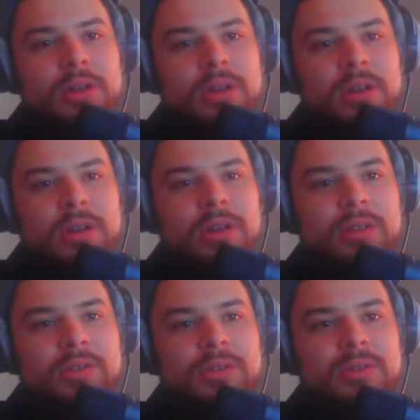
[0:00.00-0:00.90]

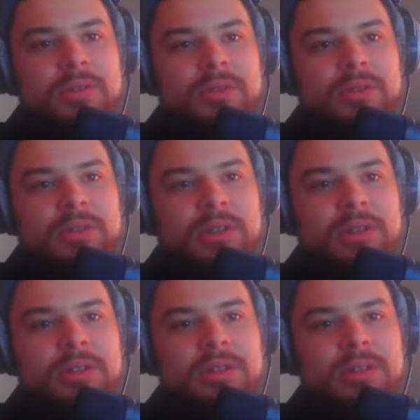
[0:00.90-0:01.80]
Those are
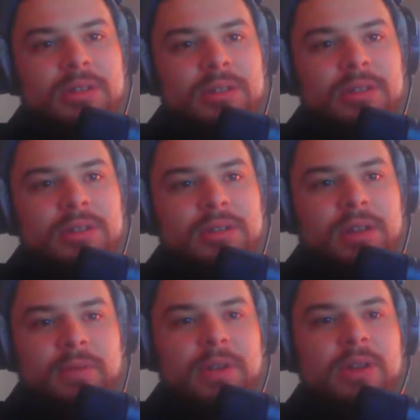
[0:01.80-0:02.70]
nice.
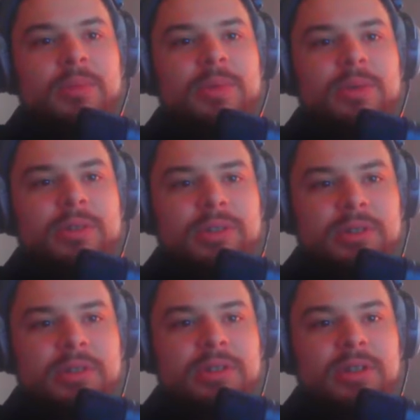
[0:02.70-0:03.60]
Like vanilla porters
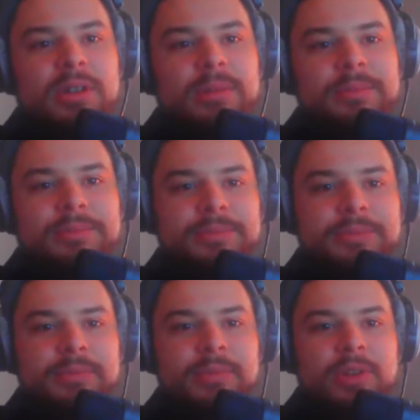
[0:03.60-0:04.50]
is dank.
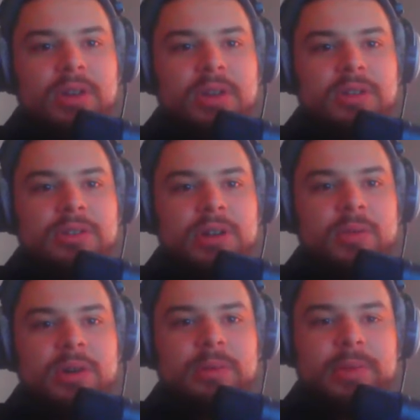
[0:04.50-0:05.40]
Johnny
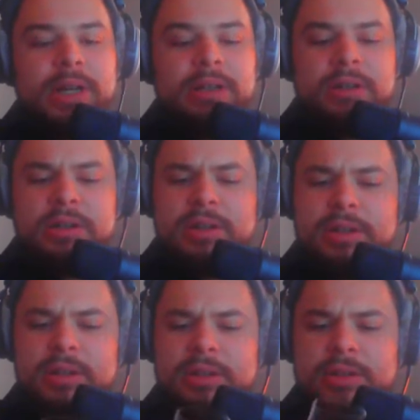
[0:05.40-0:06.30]
Walker Black. No, I
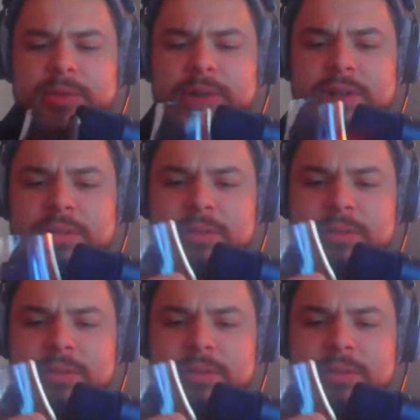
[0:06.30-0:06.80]
think this is red.